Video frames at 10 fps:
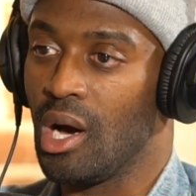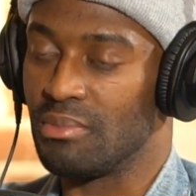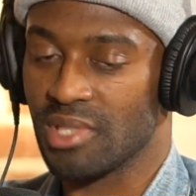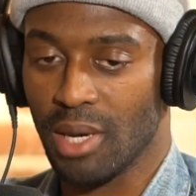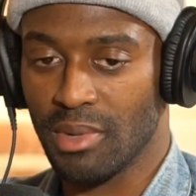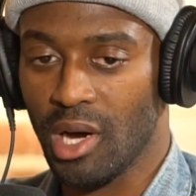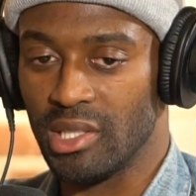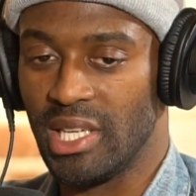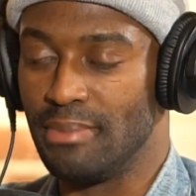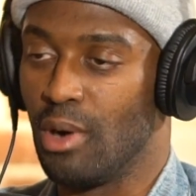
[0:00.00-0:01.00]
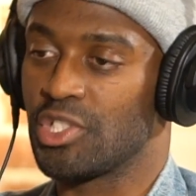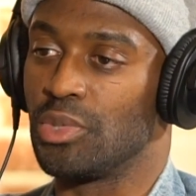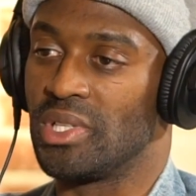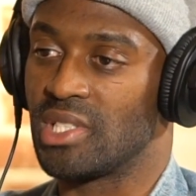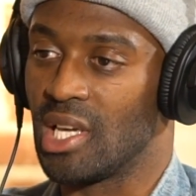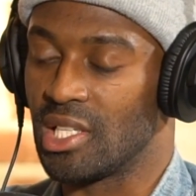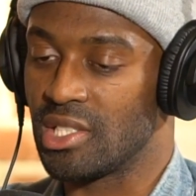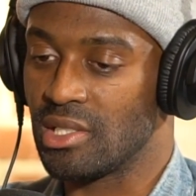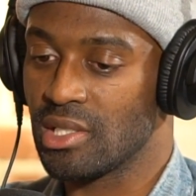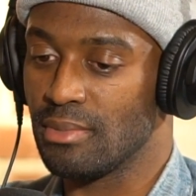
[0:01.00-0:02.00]
Some call it emotional
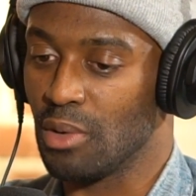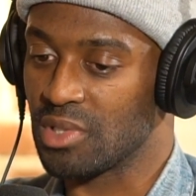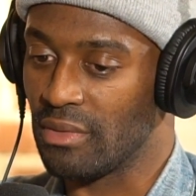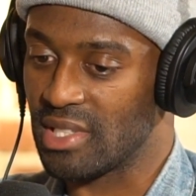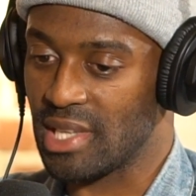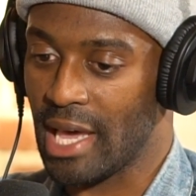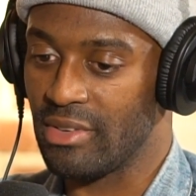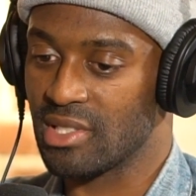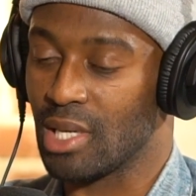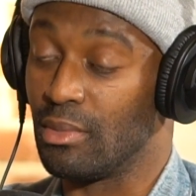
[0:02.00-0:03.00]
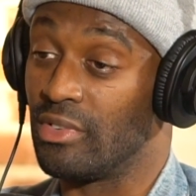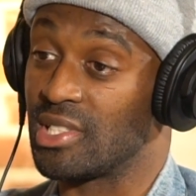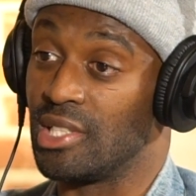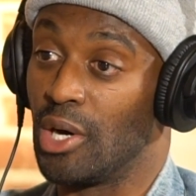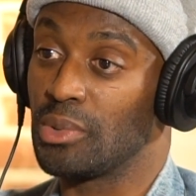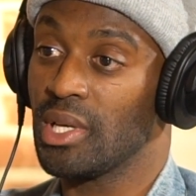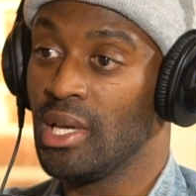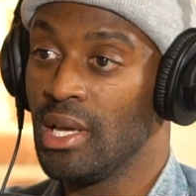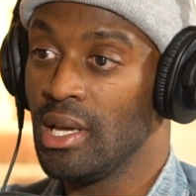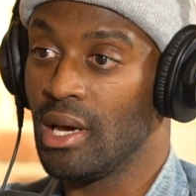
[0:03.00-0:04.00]
intelligence. Most of us have it. Some of us don't.
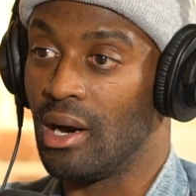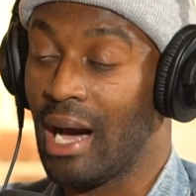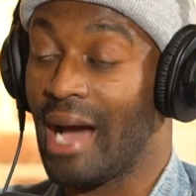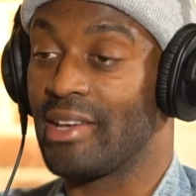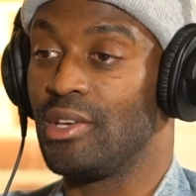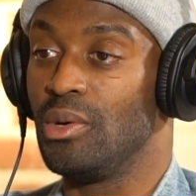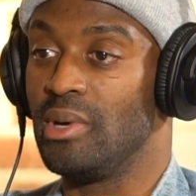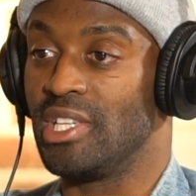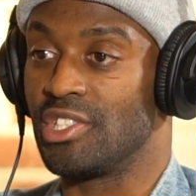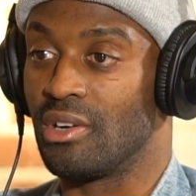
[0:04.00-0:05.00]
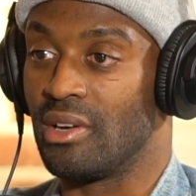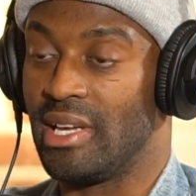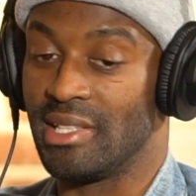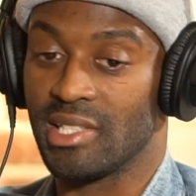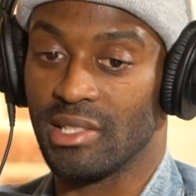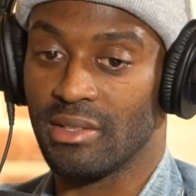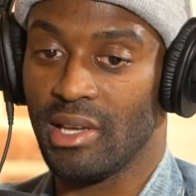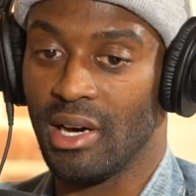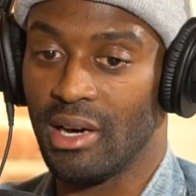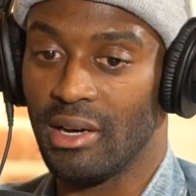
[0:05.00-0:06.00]
IQ is your
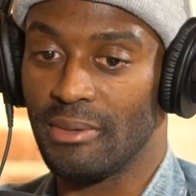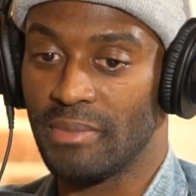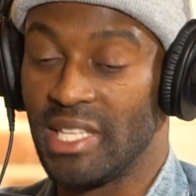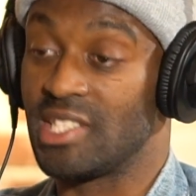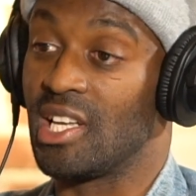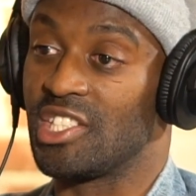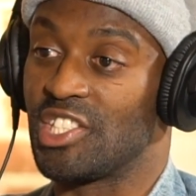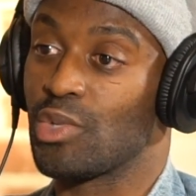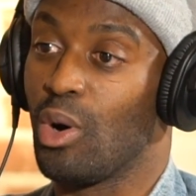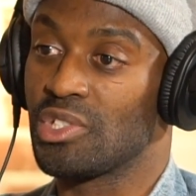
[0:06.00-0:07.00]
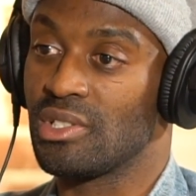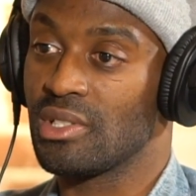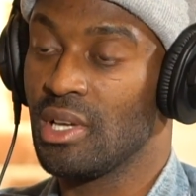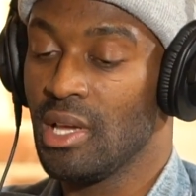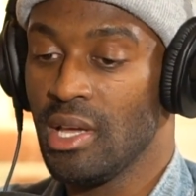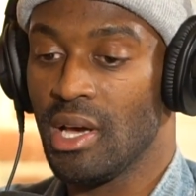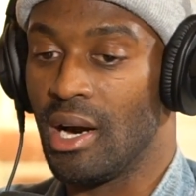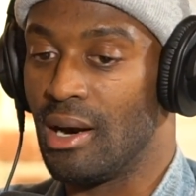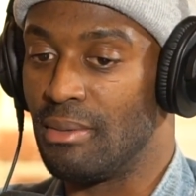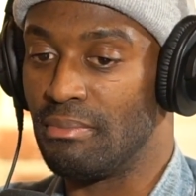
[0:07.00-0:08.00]
intelligence quotient,
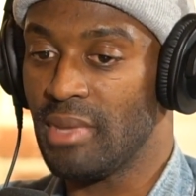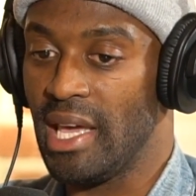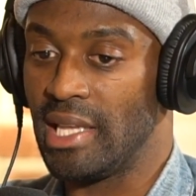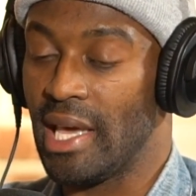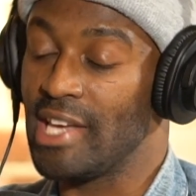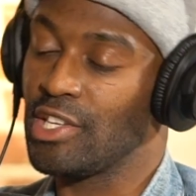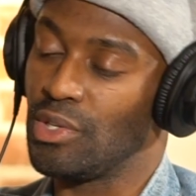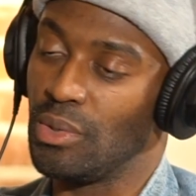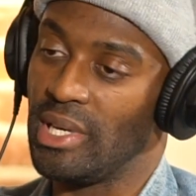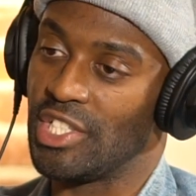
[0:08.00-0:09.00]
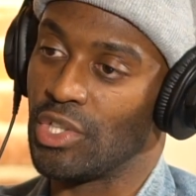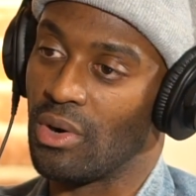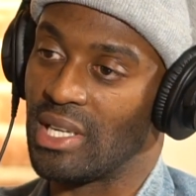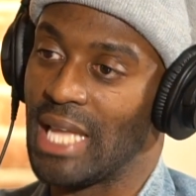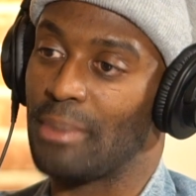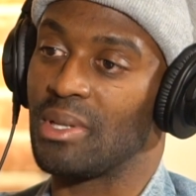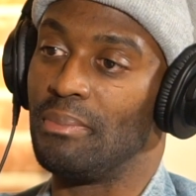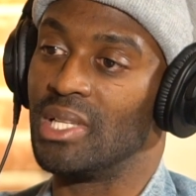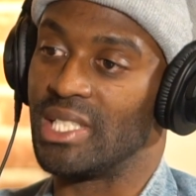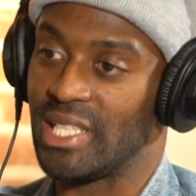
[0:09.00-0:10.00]
and AQ is your
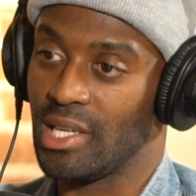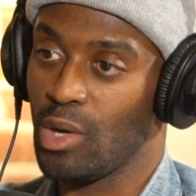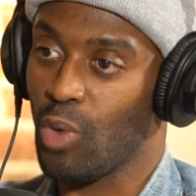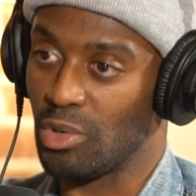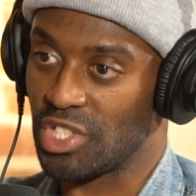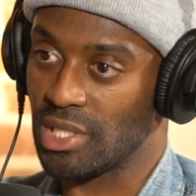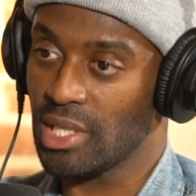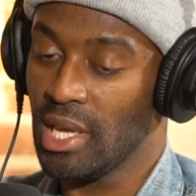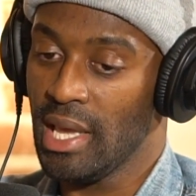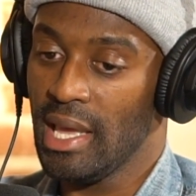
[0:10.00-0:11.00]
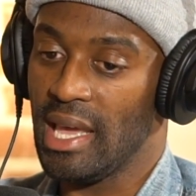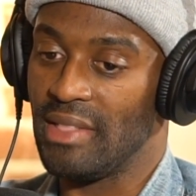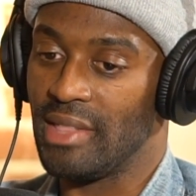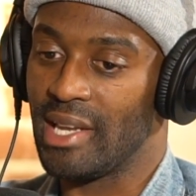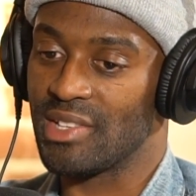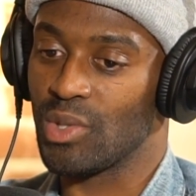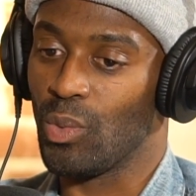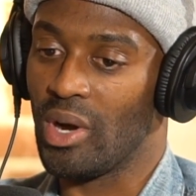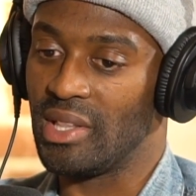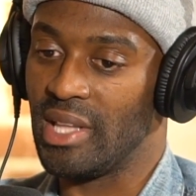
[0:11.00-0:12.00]
adaptability quotient. And that is the
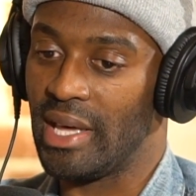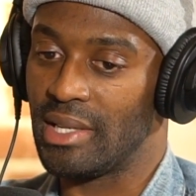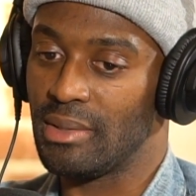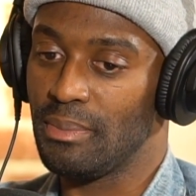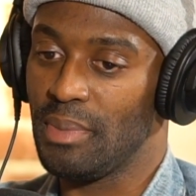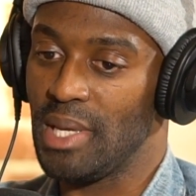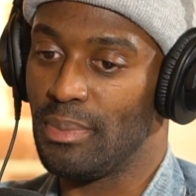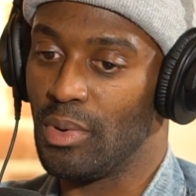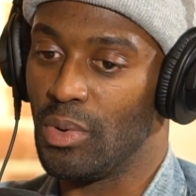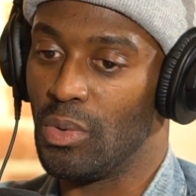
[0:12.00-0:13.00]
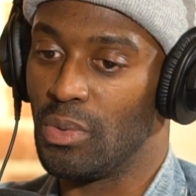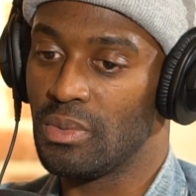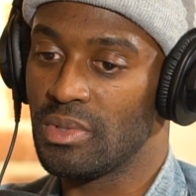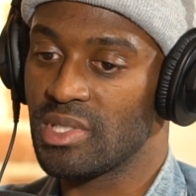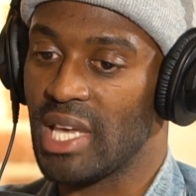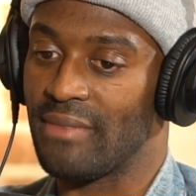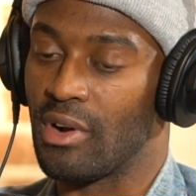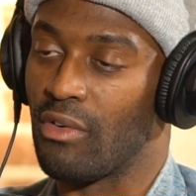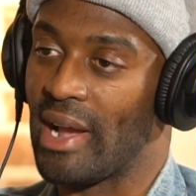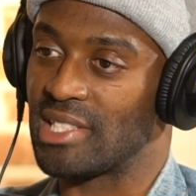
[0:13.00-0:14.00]
one that people take for
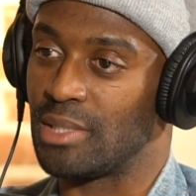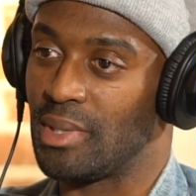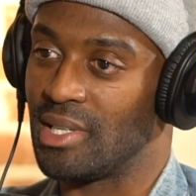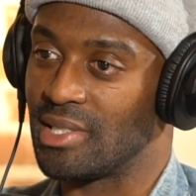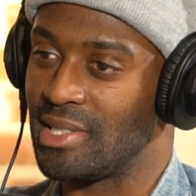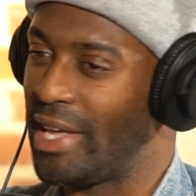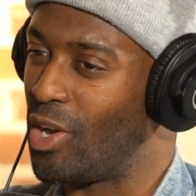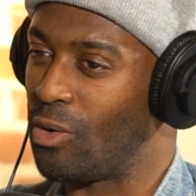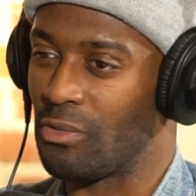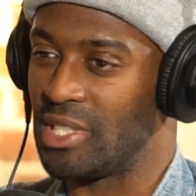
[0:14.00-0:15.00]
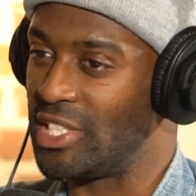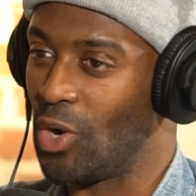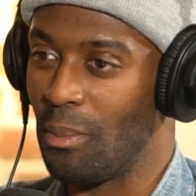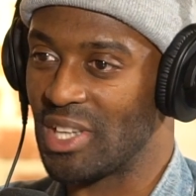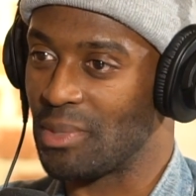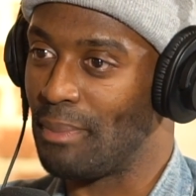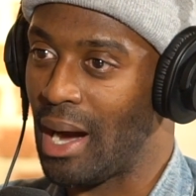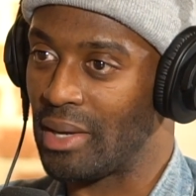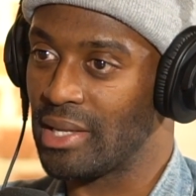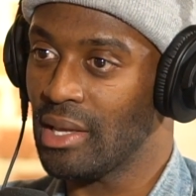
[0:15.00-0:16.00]
granted because they don't really know much
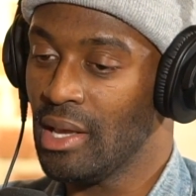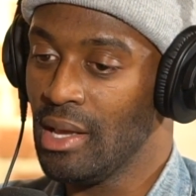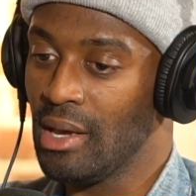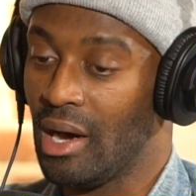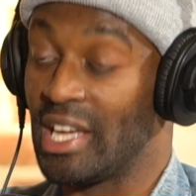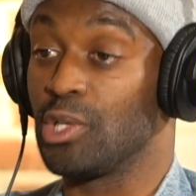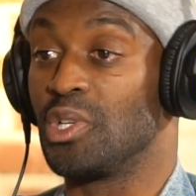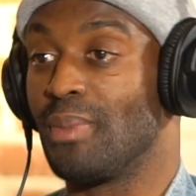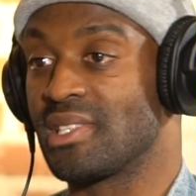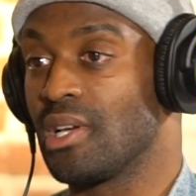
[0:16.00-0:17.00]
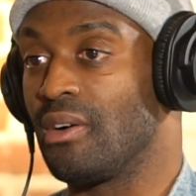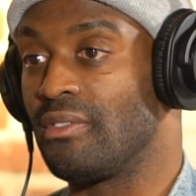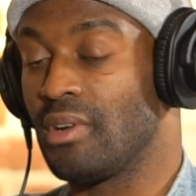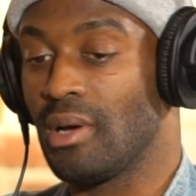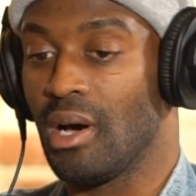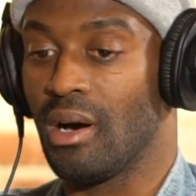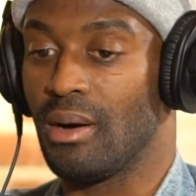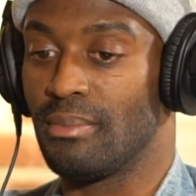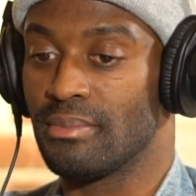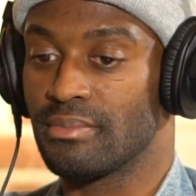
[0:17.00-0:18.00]
about it, including myself,
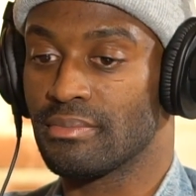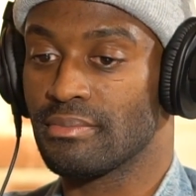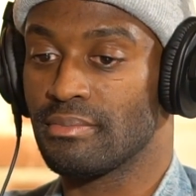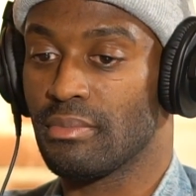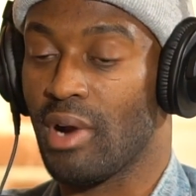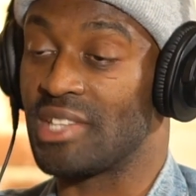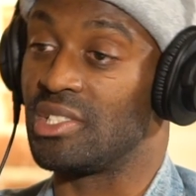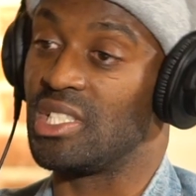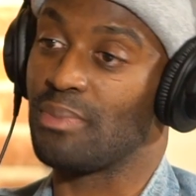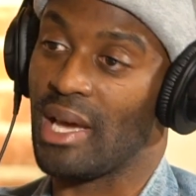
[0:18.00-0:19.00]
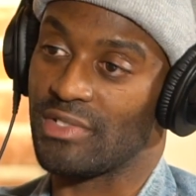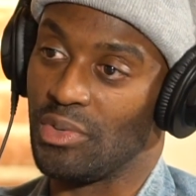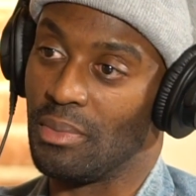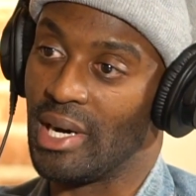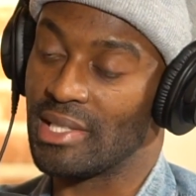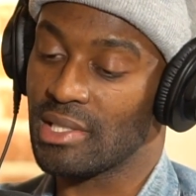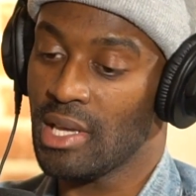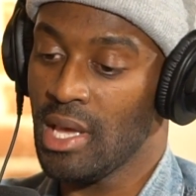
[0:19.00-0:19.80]
prior to these past few months.